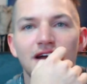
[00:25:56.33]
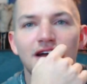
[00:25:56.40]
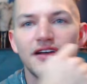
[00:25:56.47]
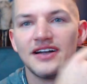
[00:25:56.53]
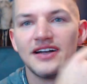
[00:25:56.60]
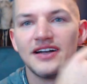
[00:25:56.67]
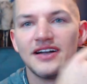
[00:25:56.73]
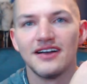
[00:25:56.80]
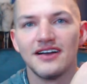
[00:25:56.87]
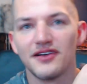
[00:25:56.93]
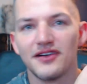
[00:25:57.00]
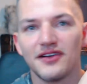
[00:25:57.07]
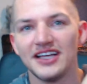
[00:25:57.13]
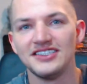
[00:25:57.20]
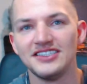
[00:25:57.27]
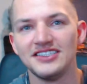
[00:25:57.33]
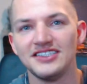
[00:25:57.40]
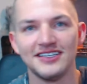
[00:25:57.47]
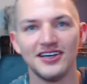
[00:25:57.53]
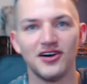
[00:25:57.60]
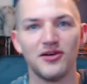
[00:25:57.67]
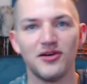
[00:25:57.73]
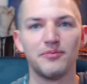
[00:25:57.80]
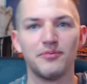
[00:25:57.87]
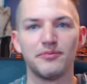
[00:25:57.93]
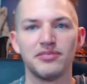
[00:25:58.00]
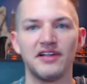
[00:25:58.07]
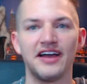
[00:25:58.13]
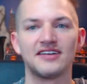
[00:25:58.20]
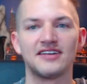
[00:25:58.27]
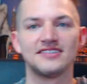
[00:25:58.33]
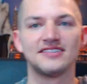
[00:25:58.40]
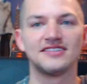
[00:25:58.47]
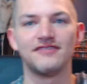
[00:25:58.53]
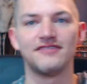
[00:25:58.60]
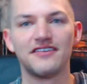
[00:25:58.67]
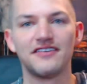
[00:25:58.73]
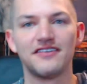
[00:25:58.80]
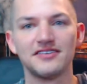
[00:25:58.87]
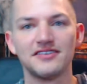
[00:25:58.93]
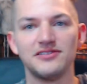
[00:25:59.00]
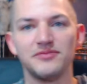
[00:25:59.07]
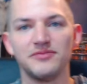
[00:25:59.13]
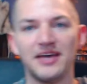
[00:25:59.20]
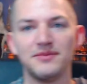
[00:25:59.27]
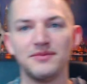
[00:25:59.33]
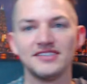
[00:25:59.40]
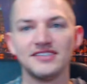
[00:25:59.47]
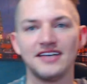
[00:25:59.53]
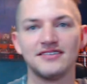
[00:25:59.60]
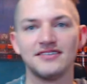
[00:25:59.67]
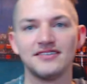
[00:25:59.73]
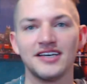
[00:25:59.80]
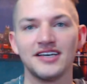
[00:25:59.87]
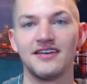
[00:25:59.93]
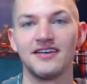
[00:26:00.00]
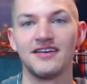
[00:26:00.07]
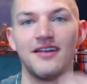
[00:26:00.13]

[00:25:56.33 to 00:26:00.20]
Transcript: there any GTO players at the 500 Zoom game these days, you think?